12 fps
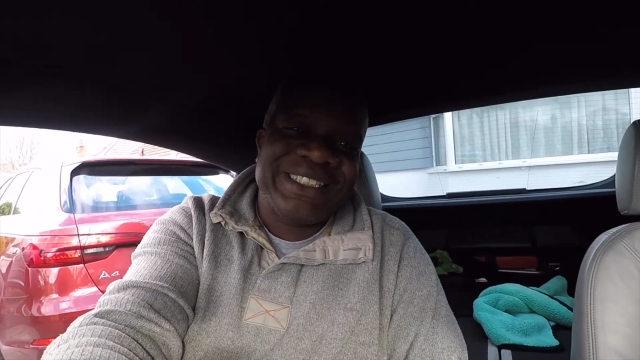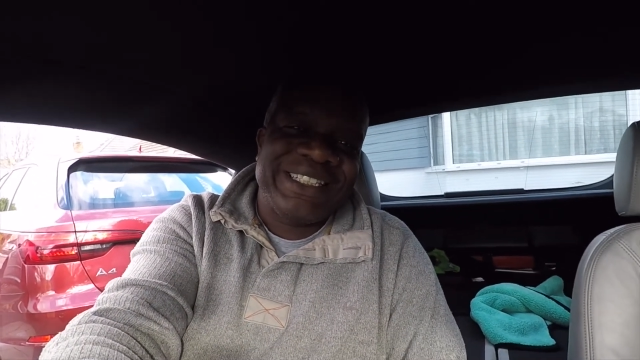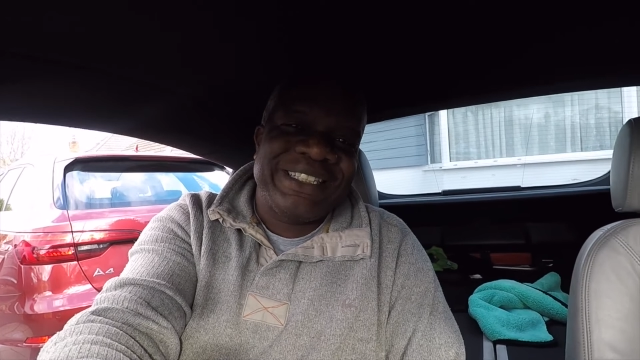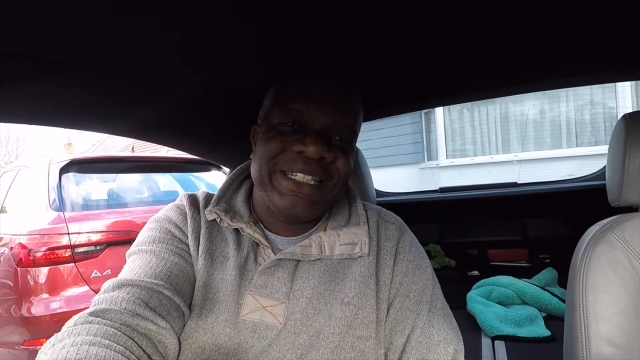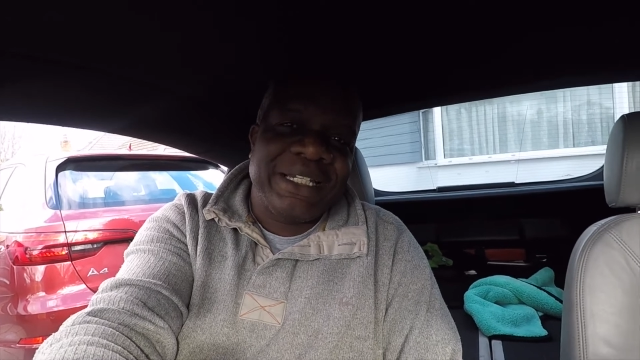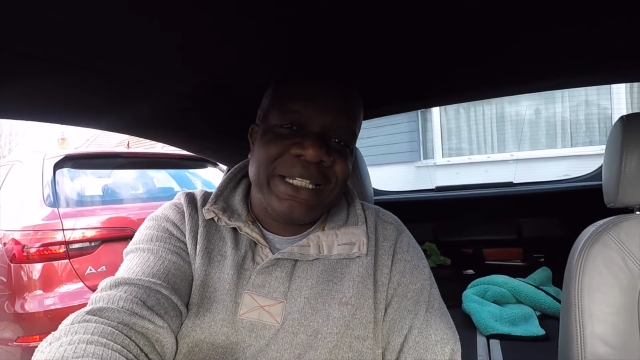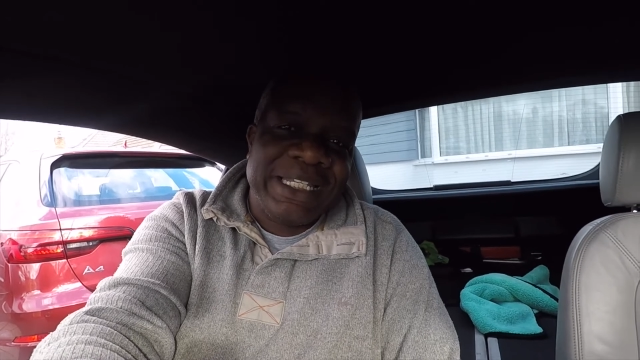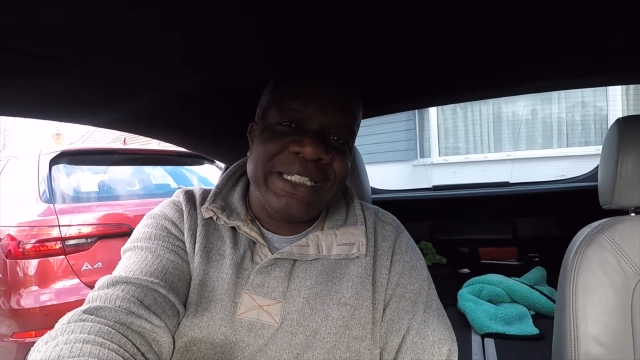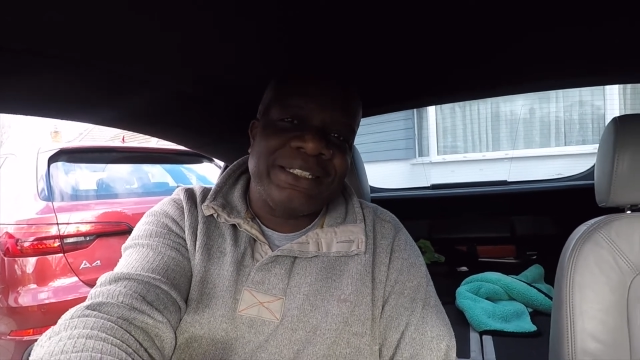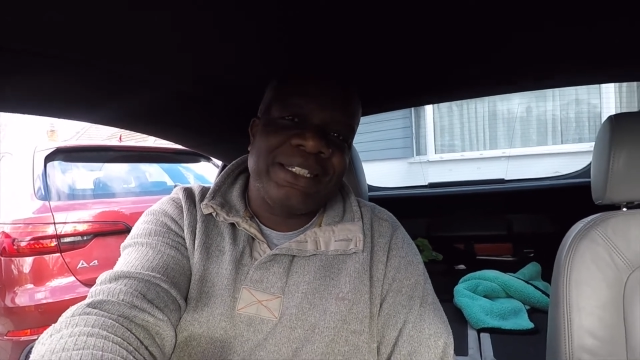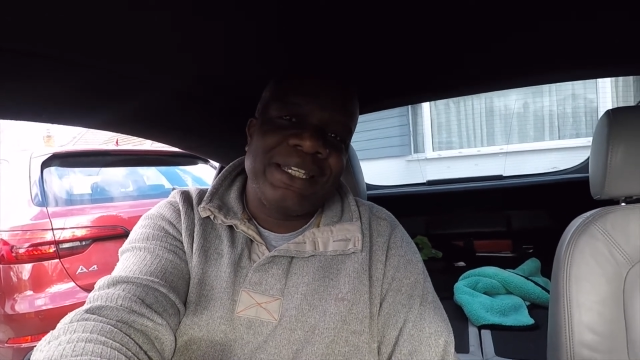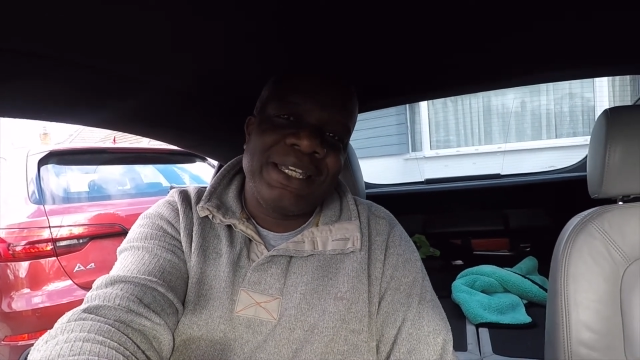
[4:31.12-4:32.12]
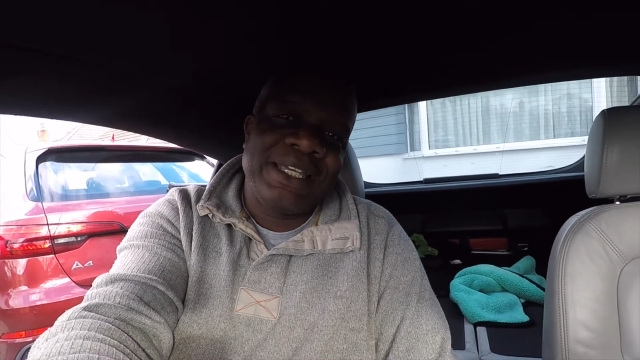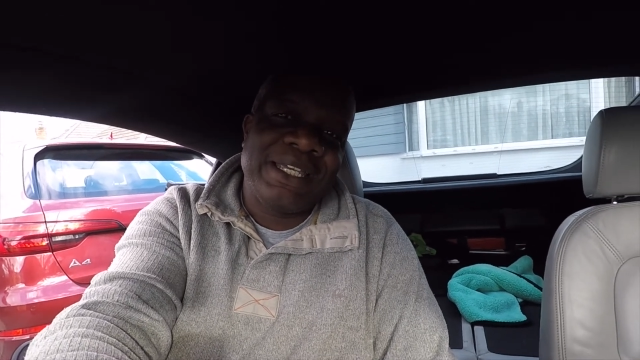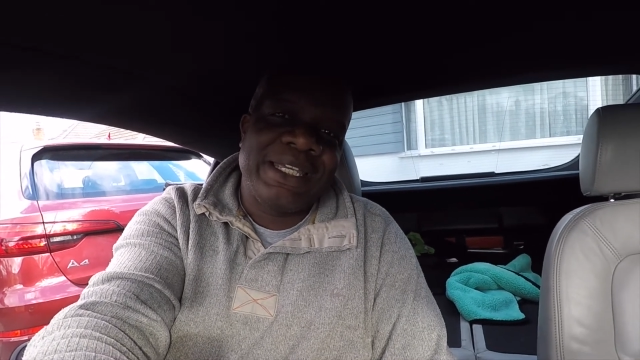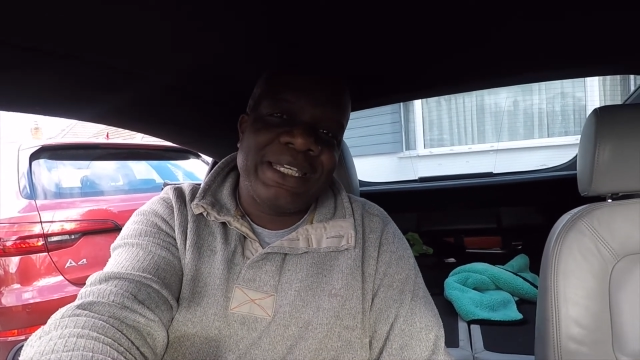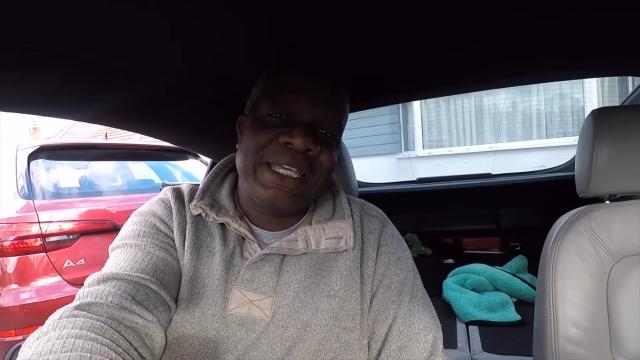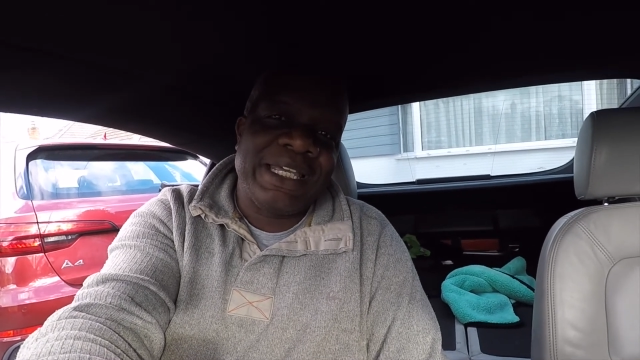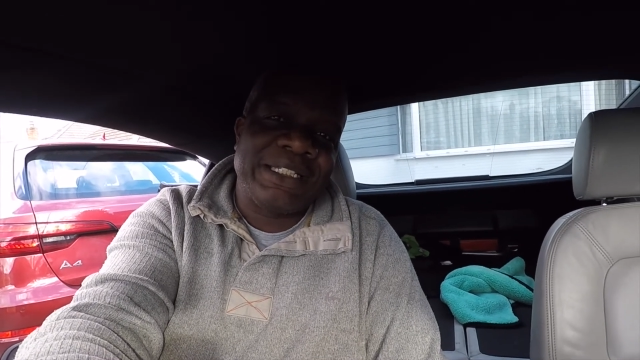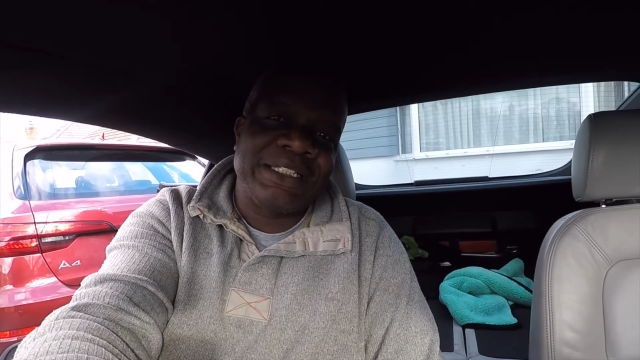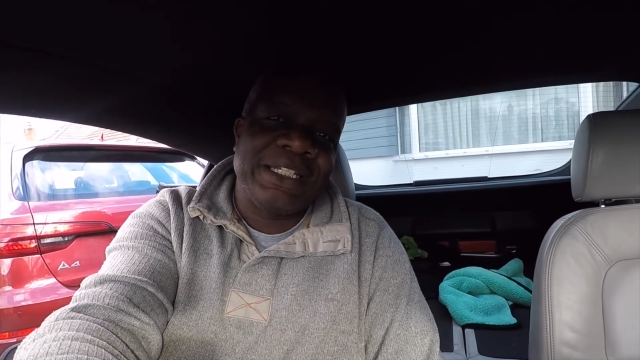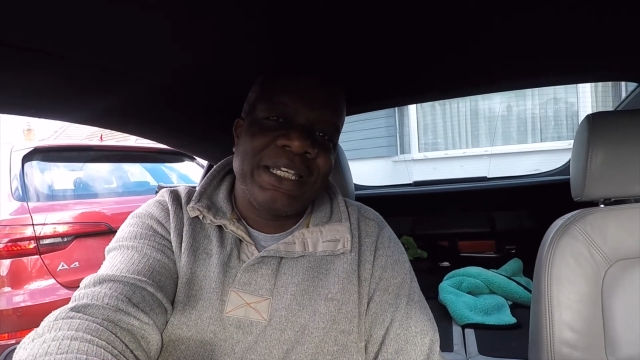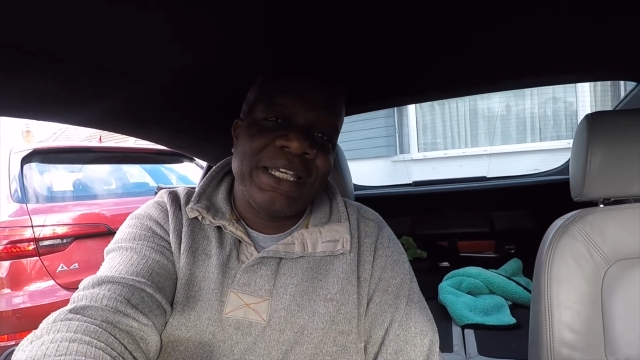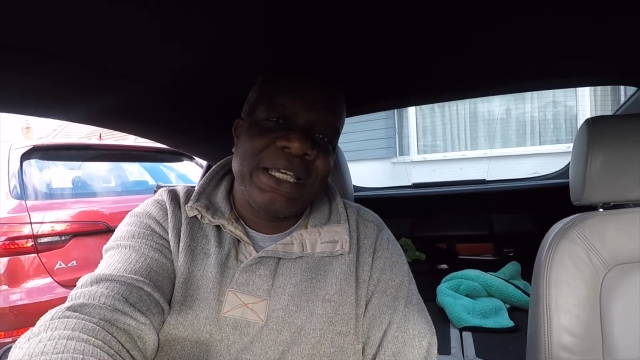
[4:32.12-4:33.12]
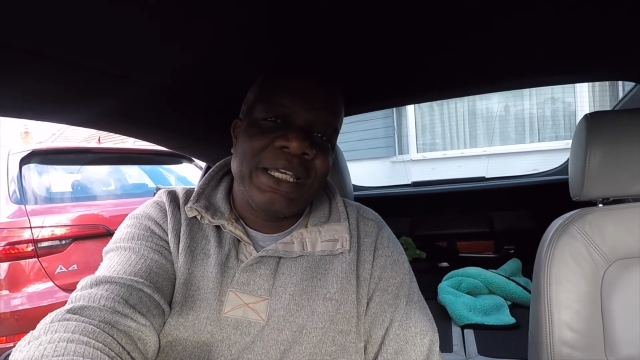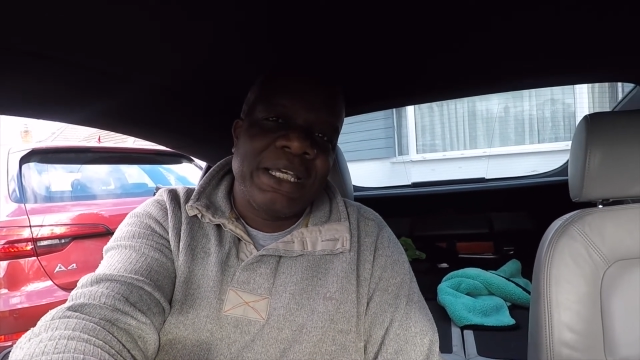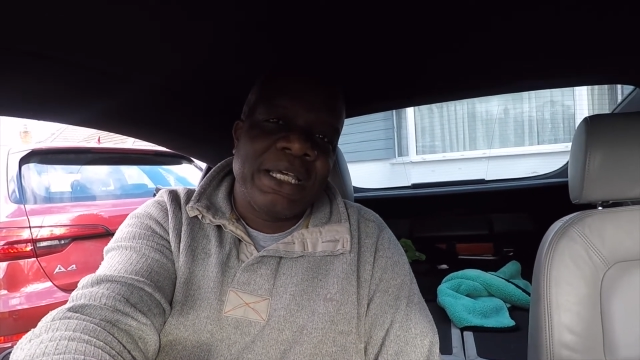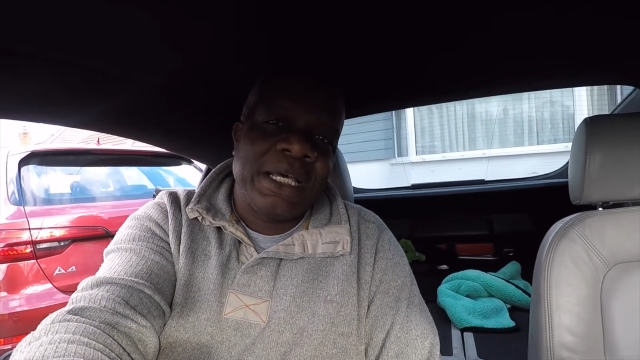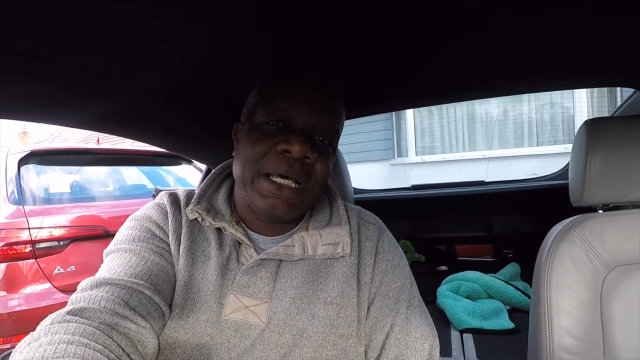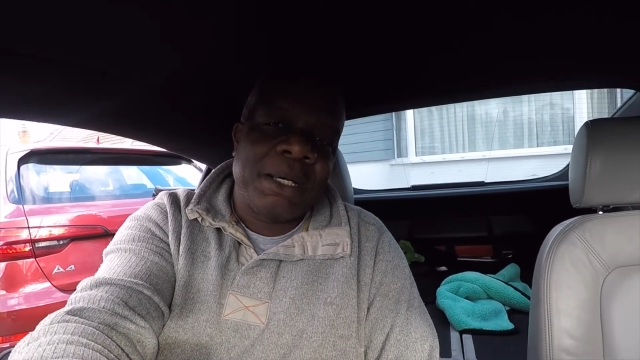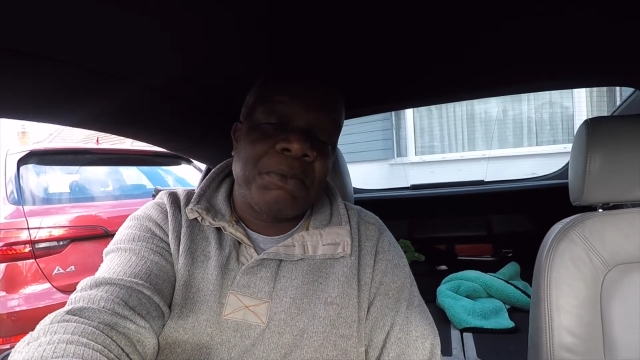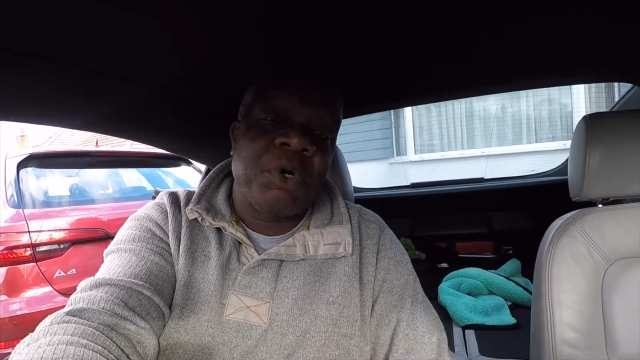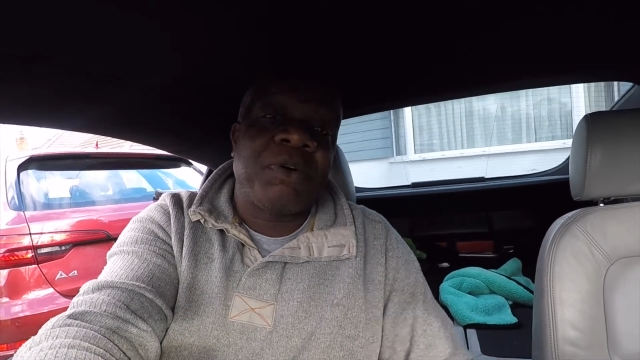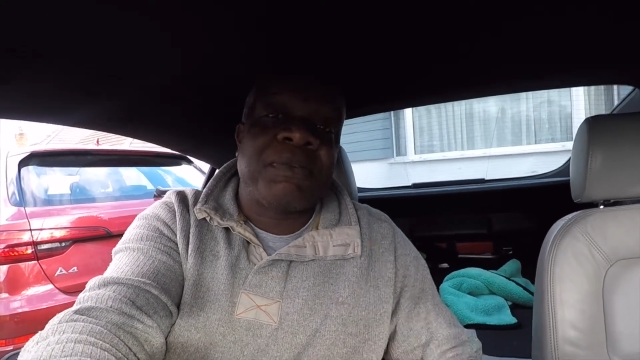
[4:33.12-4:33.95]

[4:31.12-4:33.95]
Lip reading: seat delete kit. I'm